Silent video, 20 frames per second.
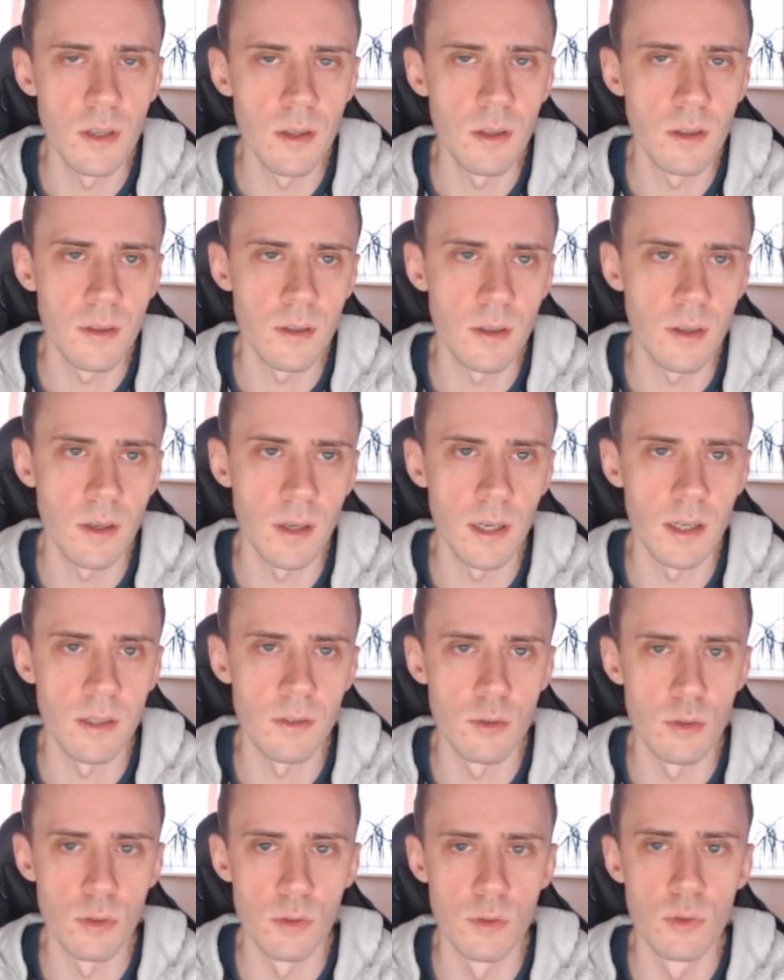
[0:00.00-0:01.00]
ETH
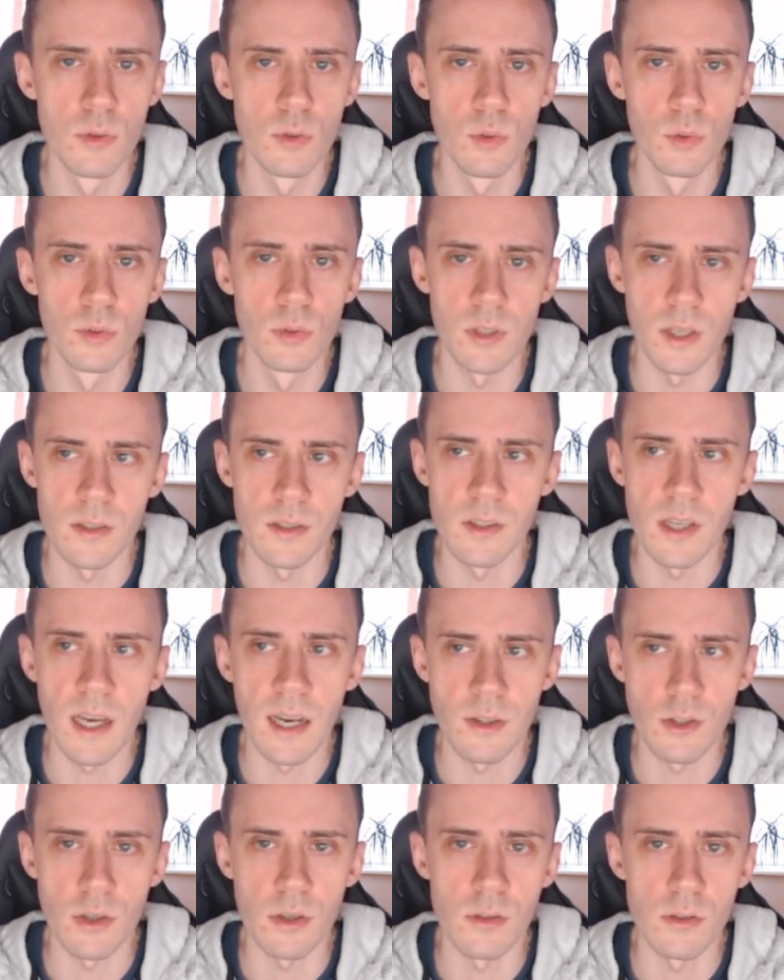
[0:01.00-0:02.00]
and to do
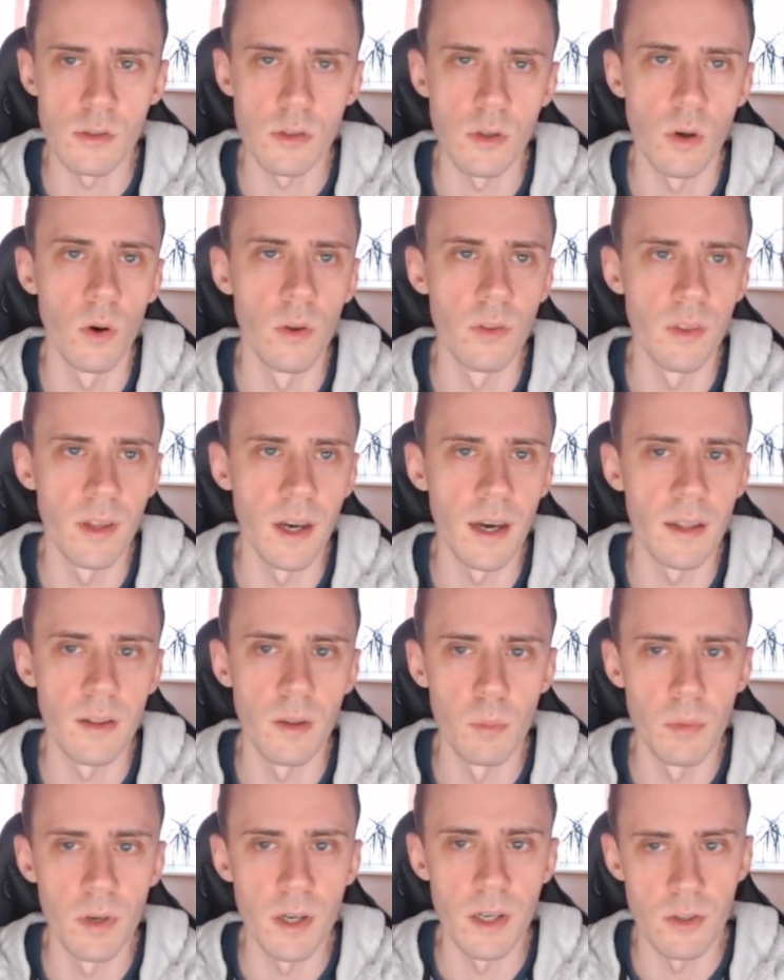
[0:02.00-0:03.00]
transactions on the
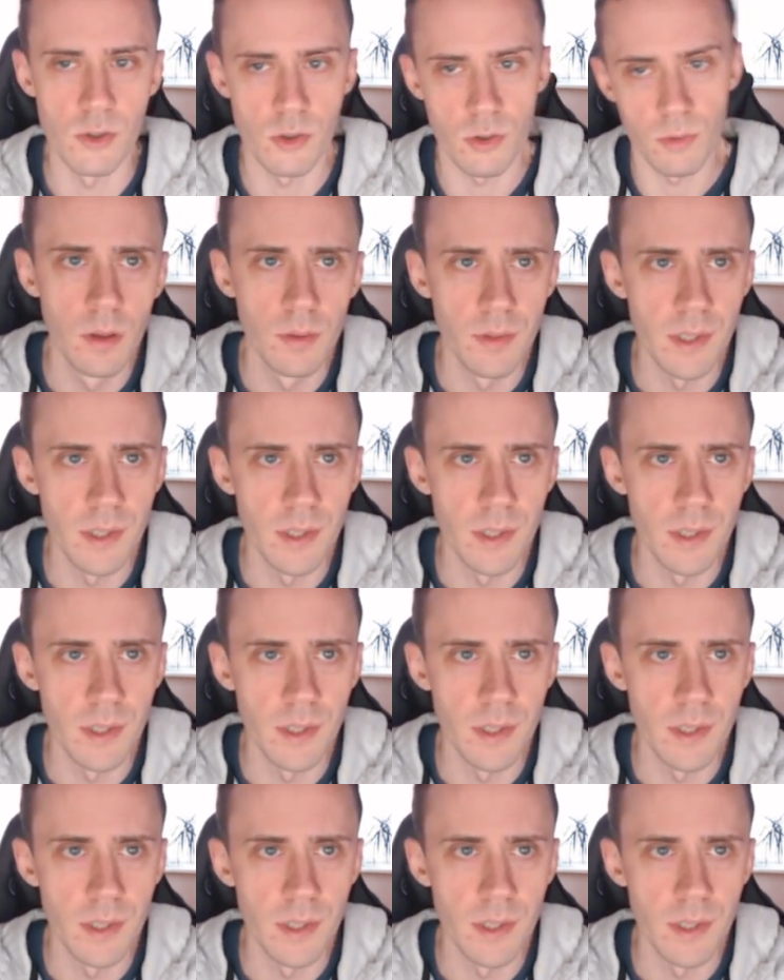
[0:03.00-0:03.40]
other bridge.